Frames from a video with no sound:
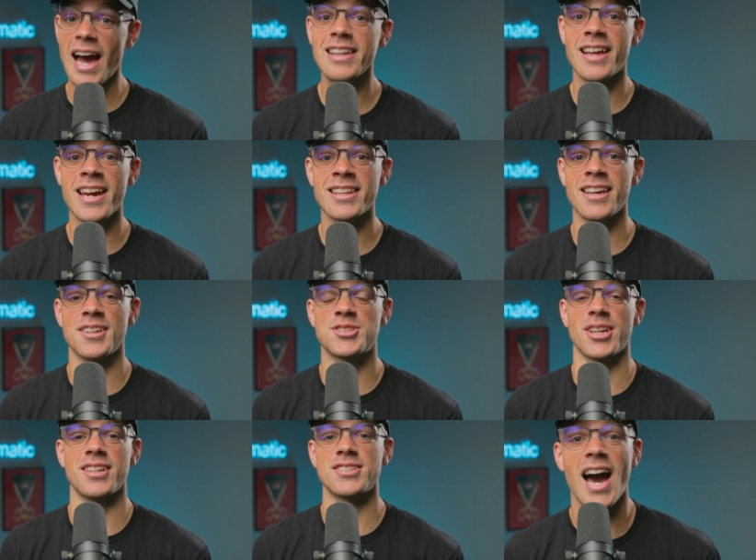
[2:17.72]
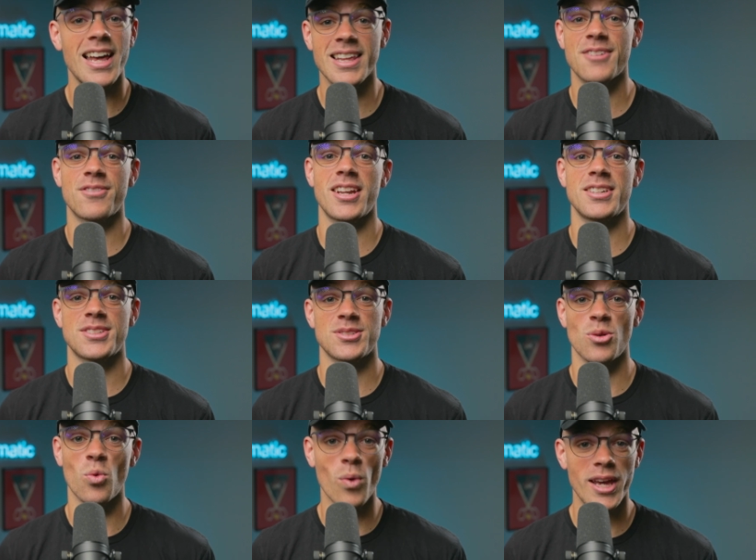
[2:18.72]
I like that change. I think Venice is
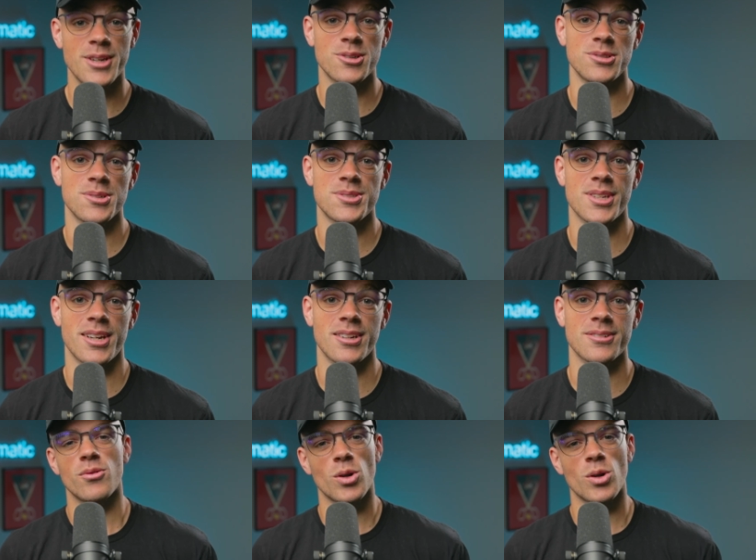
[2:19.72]
a way cooler setting.